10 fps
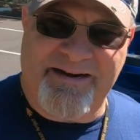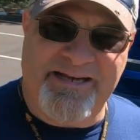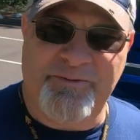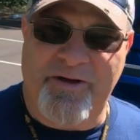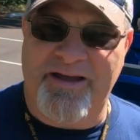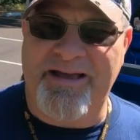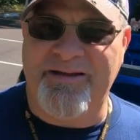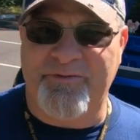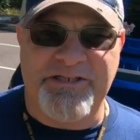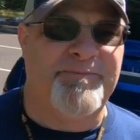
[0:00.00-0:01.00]
That's why I
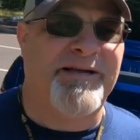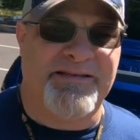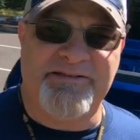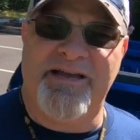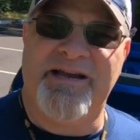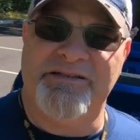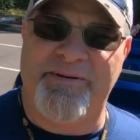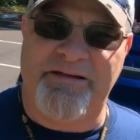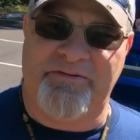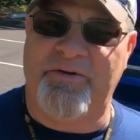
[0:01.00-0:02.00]
respect these guys
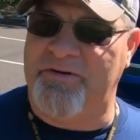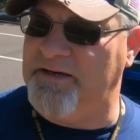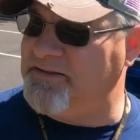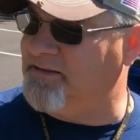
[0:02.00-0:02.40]
about doing this.